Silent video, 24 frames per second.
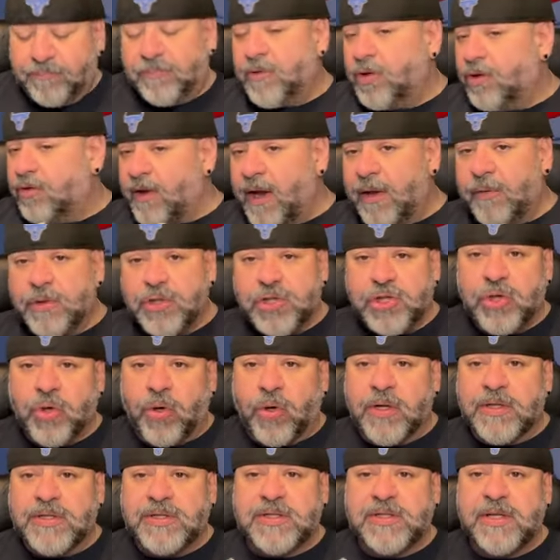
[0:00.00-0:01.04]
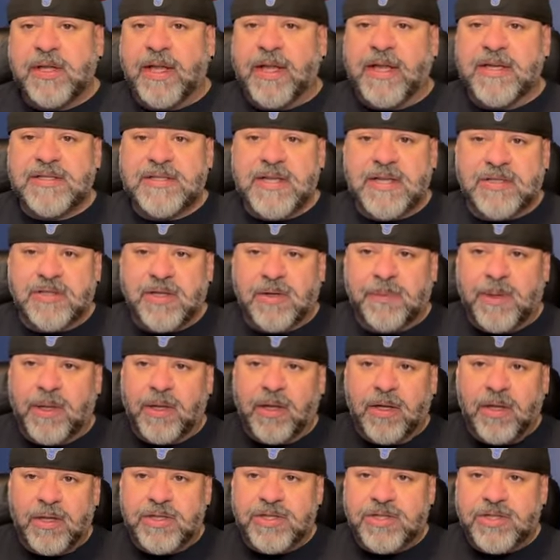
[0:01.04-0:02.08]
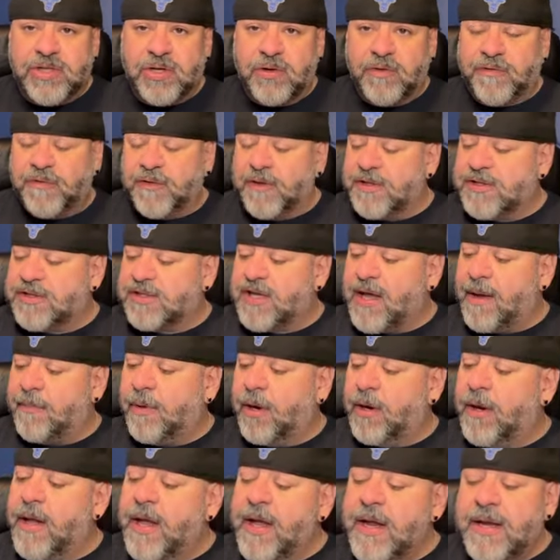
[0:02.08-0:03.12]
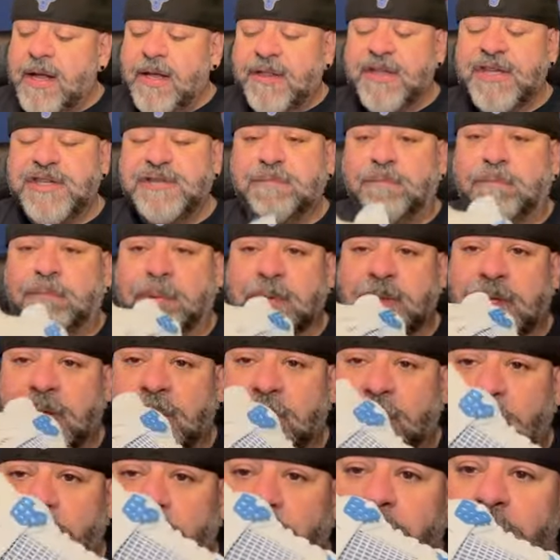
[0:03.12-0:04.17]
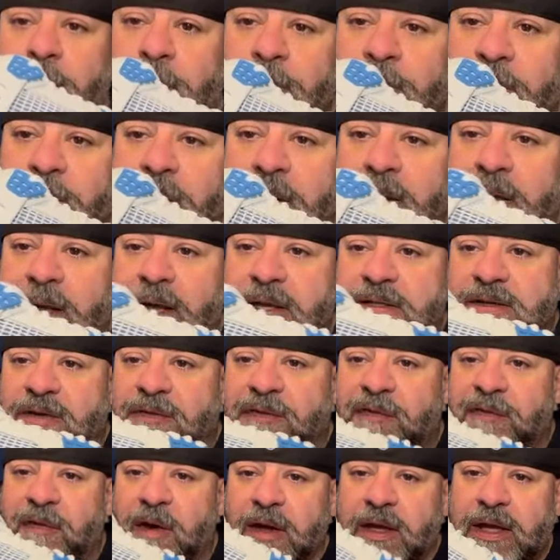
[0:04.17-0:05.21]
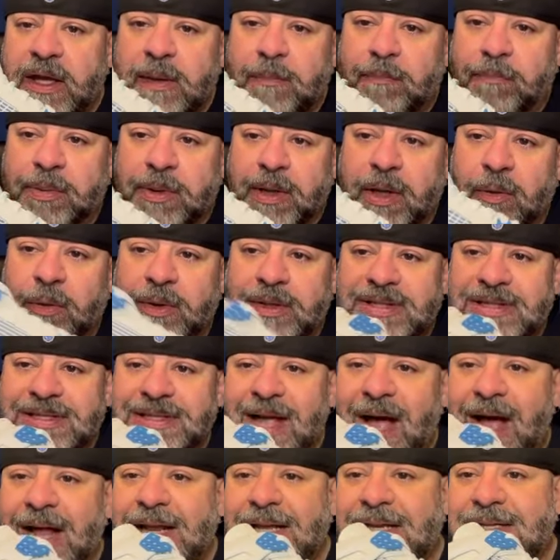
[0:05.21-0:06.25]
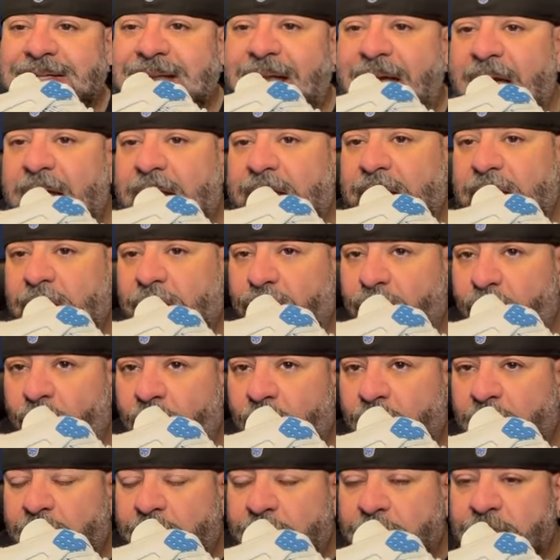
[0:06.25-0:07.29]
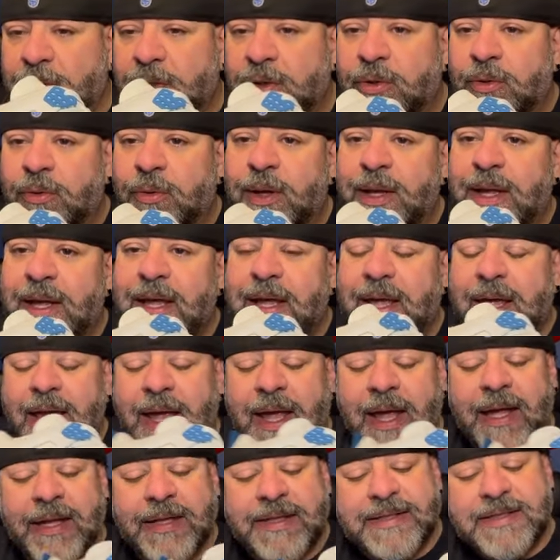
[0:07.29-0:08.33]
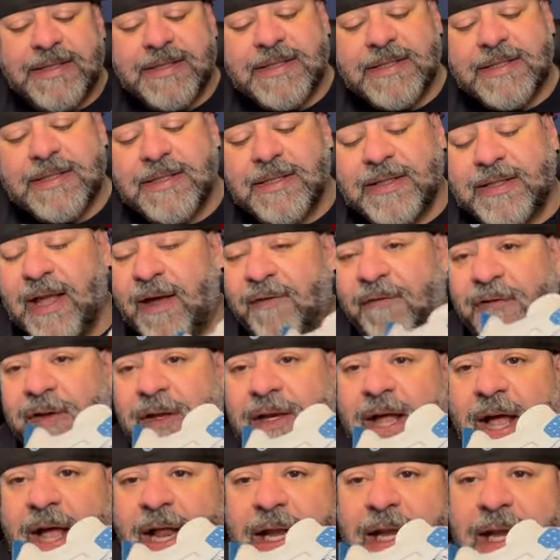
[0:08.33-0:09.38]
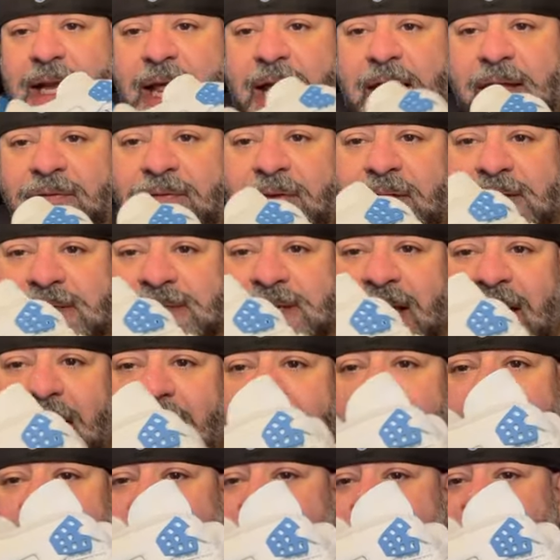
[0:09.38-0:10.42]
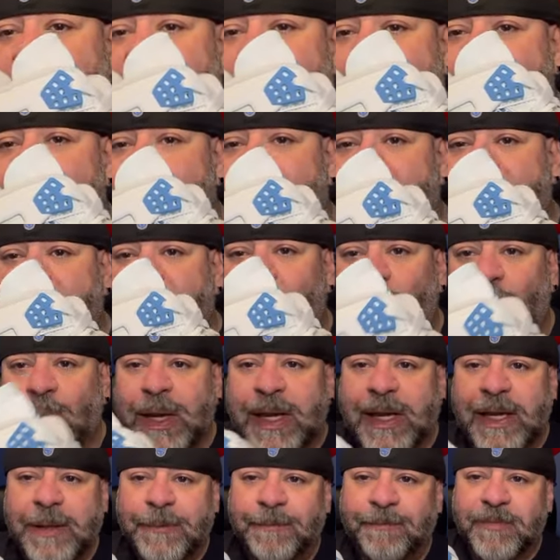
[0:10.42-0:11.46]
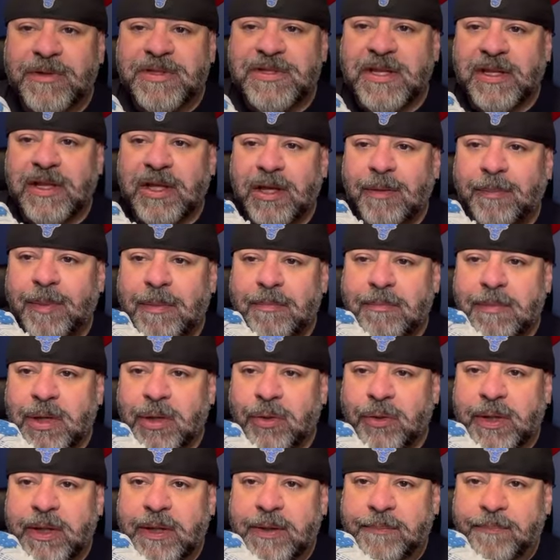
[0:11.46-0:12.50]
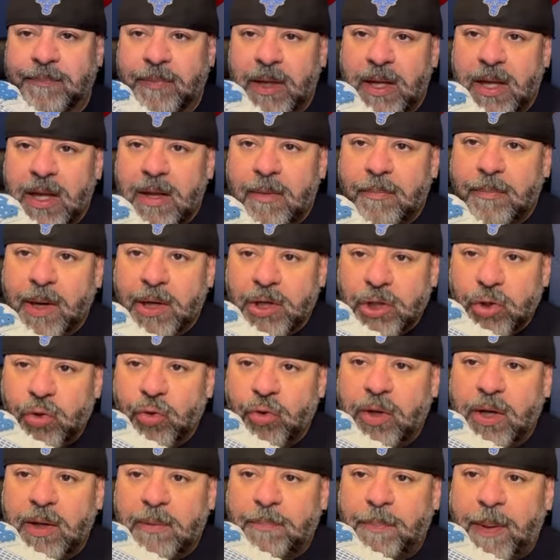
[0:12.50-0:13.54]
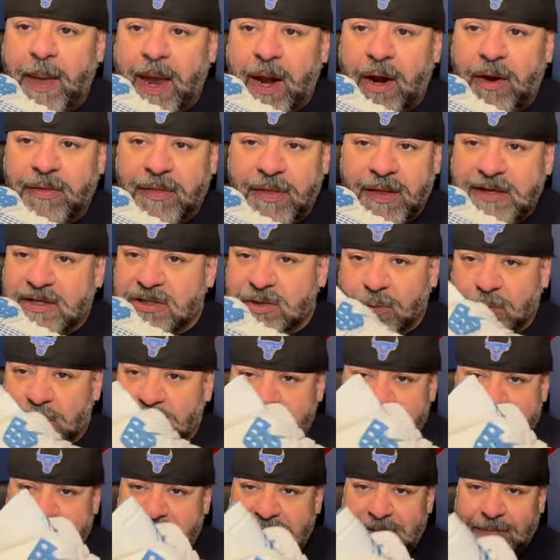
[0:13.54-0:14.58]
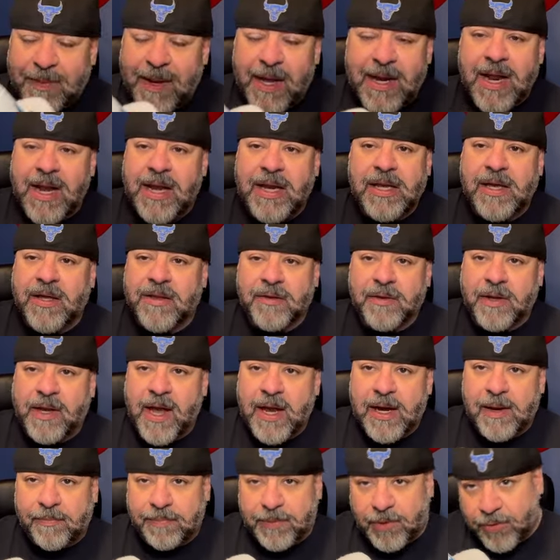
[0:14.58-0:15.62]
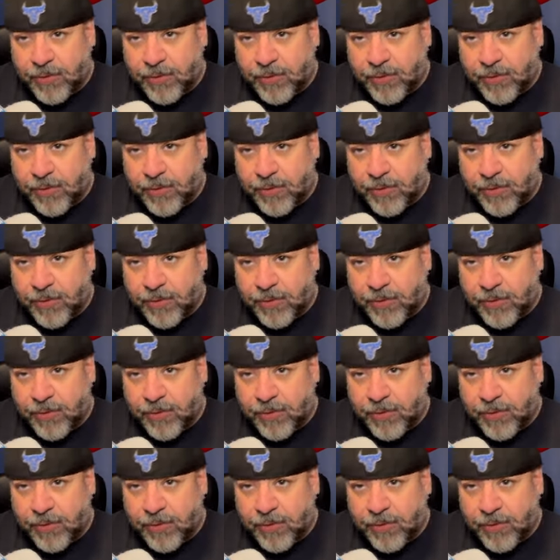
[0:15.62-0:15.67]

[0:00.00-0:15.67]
Great with shorts. Like I said, it's going to be a good shoe for the summer. Now, this blue is a funky blue. It's not exactly a royal blue. It's definitely not navy. It's kind of in between. It's a little bit muted. But you could pair this with just about any other kind of blue.